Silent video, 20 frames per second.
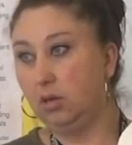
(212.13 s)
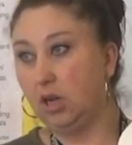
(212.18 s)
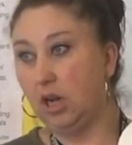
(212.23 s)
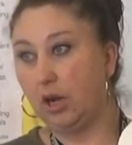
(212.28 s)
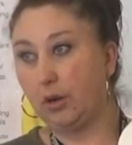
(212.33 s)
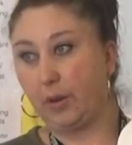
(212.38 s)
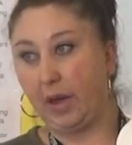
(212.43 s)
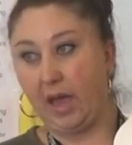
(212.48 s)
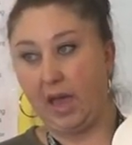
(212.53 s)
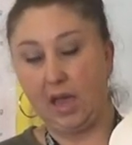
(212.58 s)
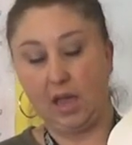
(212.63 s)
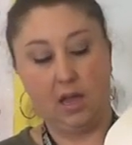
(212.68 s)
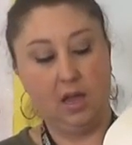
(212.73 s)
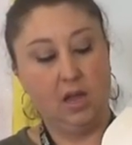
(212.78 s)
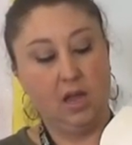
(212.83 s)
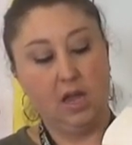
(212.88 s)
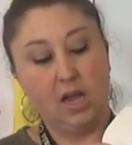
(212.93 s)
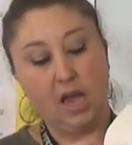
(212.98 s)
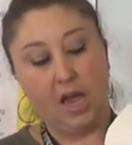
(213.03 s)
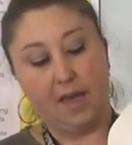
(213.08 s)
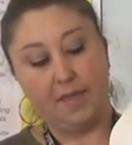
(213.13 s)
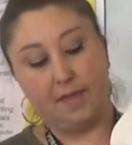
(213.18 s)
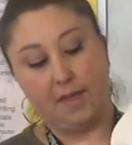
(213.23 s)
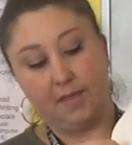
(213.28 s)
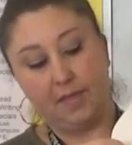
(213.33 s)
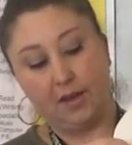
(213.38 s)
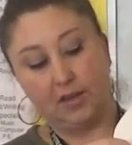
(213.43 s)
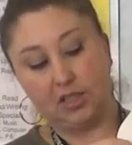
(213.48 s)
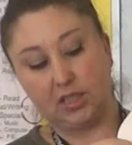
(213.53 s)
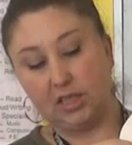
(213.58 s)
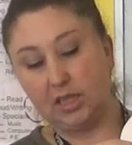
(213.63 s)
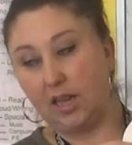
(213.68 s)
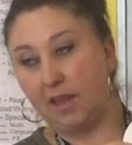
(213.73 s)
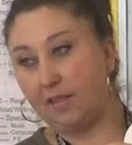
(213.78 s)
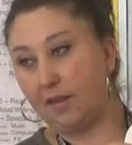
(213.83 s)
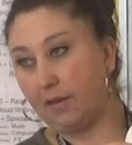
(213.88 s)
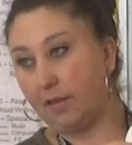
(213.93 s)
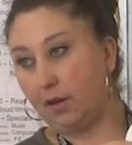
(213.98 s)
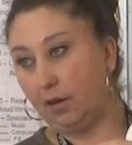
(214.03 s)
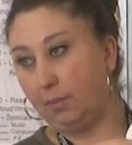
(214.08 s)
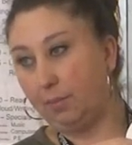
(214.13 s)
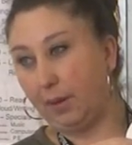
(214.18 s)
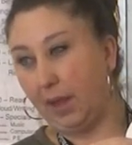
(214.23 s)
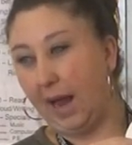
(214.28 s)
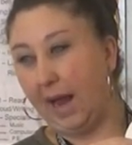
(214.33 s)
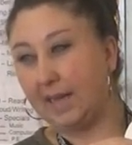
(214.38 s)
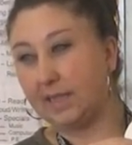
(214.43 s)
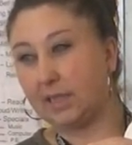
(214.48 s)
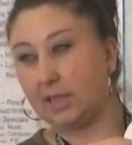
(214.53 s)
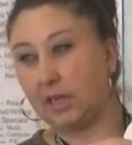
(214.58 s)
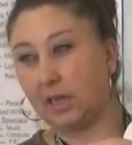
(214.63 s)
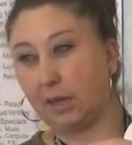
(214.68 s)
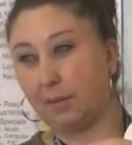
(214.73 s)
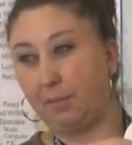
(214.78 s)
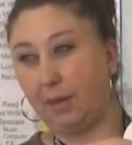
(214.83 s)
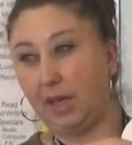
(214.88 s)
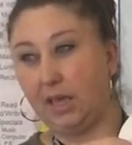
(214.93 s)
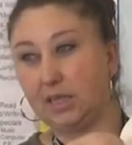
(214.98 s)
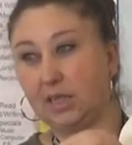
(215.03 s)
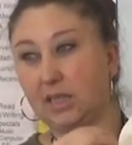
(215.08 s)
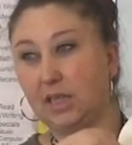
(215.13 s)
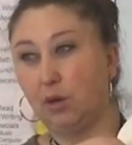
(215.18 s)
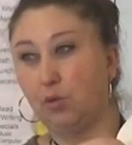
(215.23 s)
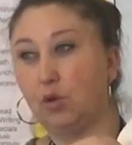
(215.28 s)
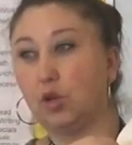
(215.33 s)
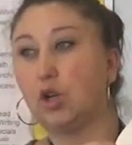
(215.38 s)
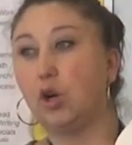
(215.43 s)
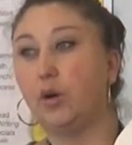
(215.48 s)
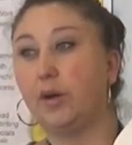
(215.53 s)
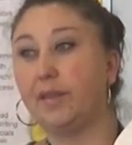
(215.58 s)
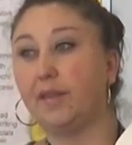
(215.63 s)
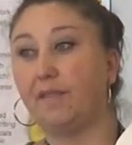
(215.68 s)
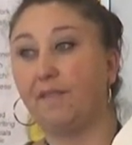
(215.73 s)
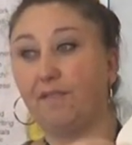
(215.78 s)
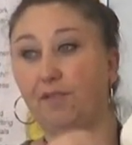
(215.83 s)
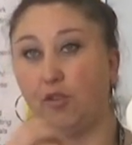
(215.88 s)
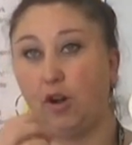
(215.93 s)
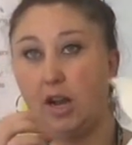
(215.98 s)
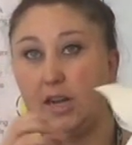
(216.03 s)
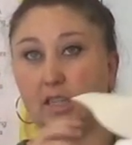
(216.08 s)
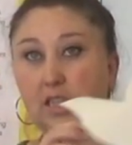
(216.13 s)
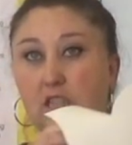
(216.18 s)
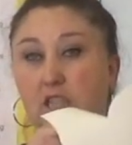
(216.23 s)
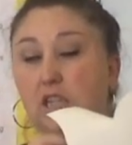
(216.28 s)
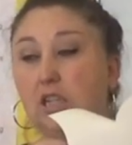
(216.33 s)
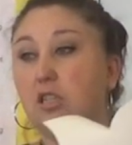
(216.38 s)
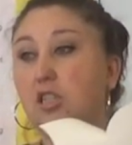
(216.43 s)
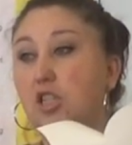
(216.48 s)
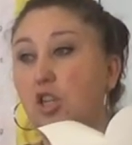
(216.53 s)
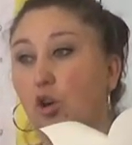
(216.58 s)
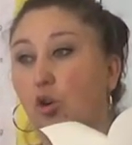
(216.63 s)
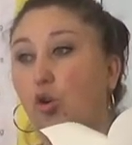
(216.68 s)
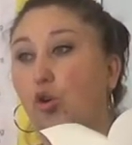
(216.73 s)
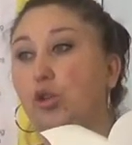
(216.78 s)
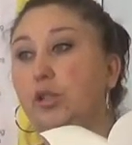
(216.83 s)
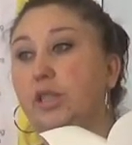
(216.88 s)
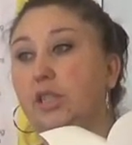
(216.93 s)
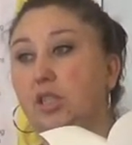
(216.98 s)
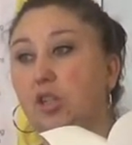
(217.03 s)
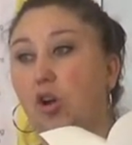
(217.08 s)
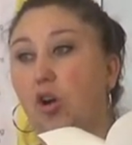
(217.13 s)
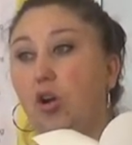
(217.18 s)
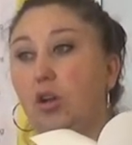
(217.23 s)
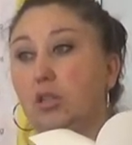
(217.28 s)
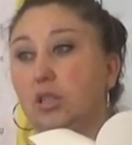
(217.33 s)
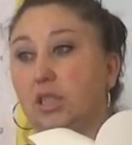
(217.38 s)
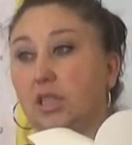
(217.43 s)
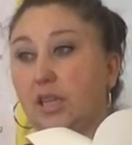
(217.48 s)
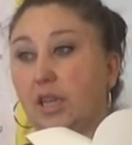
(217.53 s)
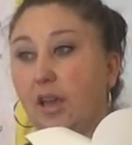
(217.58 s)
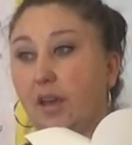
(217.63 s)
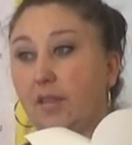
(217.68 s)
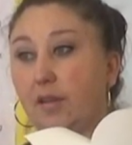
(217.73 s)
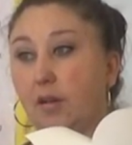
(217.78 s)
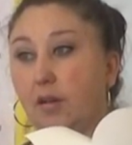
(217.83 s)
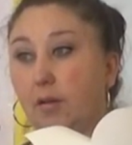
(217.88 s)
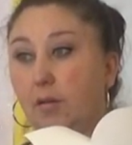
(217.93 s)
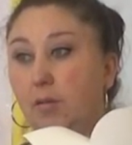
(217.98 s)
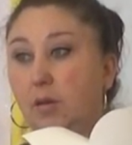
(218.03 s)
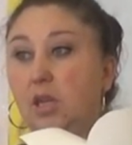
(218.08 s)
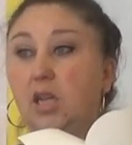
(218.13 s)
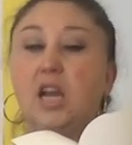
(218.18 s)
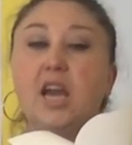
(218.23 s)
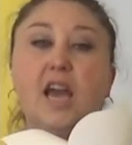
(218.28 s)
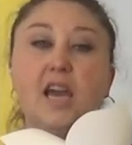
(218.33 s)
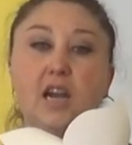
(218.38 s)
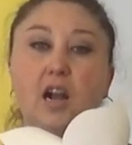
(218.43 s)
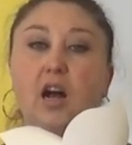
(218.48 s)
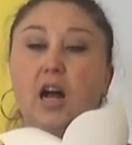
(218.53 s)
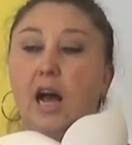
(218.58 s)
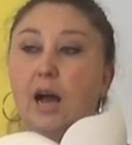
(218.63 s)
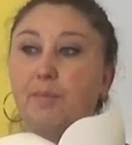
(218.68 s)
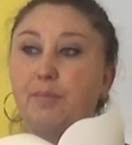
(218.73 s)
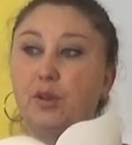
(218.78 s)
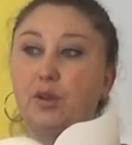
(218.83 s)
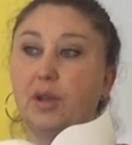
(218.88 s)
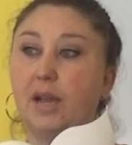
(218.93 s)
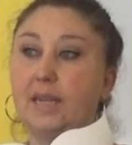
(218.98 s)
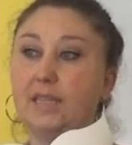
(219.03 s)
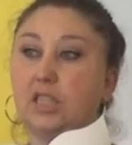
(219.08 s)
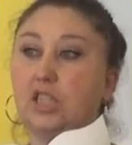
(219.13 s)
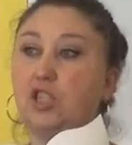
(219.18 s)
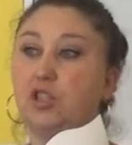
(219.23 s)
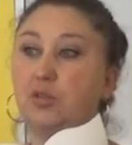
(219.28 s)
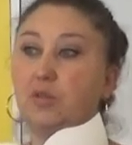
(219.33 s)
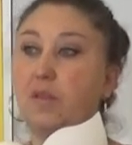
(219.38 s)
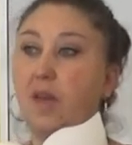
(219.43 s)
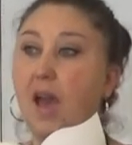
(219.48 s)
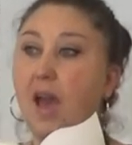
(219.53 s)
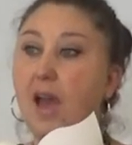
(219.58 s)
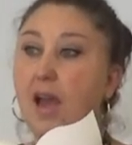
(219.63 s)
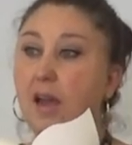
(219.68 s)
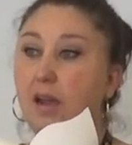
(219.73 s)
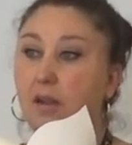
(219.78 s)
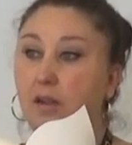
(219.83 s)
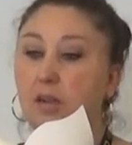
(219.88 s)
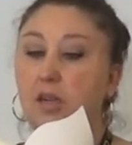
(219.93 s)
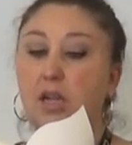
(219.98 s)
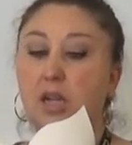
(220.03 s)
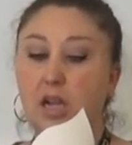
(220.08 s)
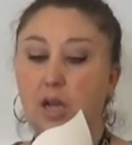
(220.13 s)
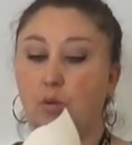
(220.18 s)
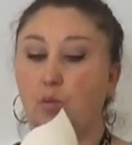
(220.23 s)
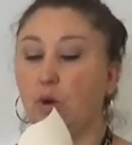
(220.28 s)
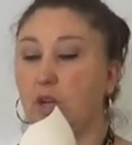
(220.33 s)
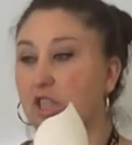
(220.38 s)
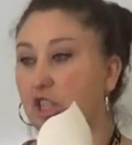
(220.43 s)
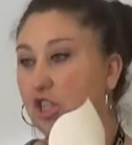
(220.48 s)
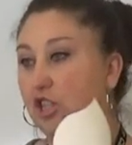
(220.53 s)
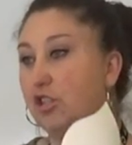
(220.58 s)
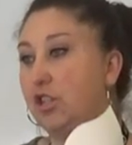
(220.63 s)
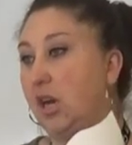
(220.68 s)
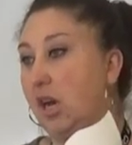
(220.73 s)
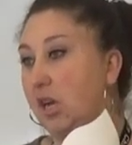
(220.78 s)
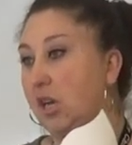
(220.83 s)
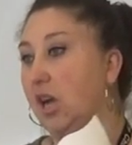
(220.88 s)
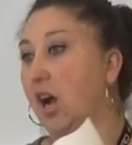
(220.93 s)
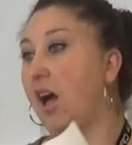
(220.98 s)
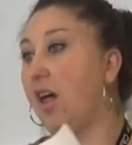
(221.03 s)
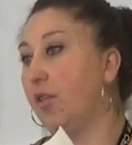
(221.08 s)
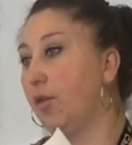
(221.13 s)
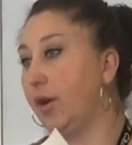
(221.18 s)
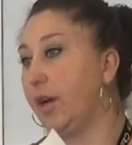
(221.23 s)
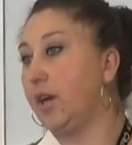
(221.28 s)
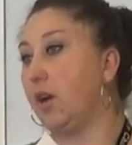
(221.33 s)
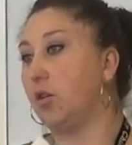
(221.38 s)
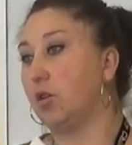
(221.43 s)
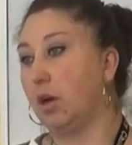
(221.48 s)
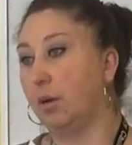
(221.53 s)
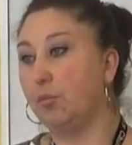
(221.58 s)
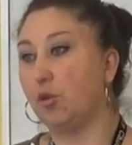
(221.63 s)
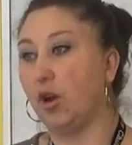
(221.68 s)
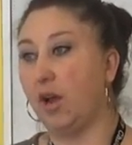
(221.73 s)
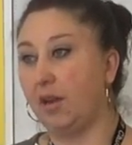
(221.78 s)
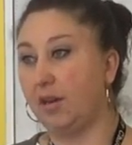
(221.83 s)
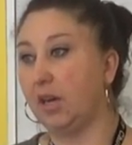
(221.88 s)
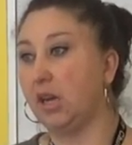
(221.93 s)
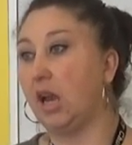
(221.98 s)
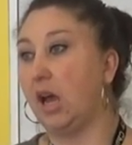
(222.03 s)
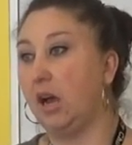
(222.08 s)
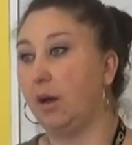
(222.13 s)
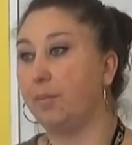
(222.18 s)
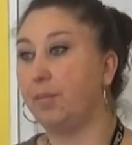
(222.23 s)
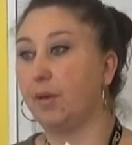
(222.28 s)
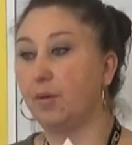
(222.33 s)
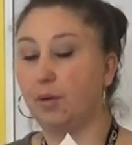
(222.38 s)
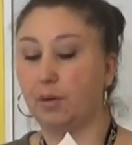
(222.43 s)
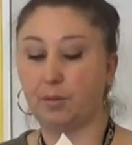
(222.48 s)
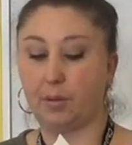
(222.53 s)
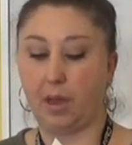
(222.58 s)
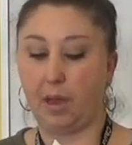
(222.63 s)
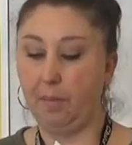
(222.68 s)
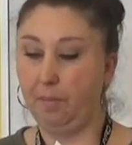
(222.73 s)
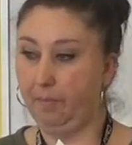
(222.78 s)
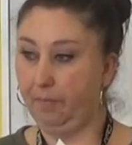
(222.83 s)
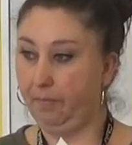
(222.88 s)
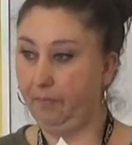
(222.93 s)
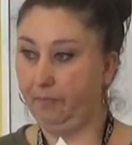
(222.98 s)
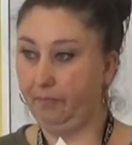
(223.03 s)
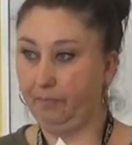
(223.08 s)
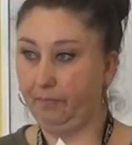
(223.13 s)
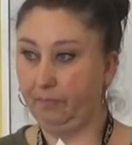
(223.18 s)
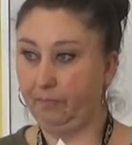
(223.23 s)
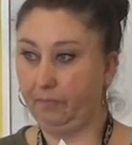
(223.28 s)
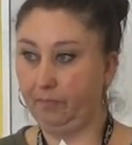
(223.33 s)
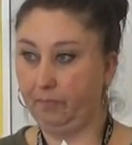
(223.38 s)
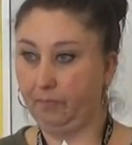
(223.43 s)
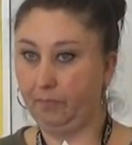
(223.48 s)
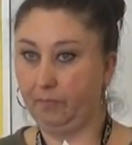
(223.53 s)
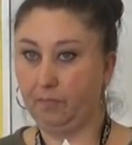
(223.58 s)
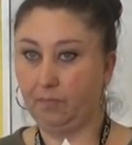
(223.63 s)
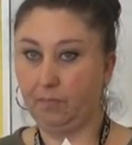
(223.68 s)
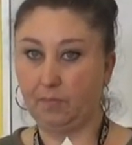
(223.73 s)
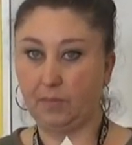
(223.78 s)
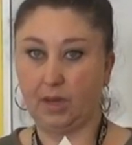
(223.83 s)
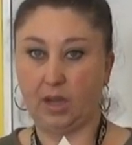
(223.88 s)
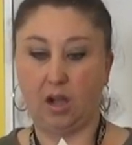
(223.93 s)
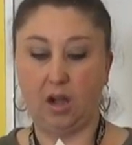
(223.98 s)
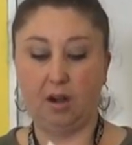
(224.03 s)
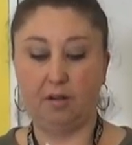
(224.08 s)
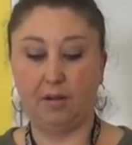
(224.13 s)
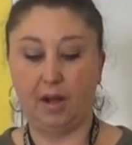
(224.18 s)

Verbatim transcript: Okay, and then there's another little plastic piece that will go in the front to hold it all together. And I'll help you guys do that once you're done coloring. I'll come around and help you, okay? Okay. All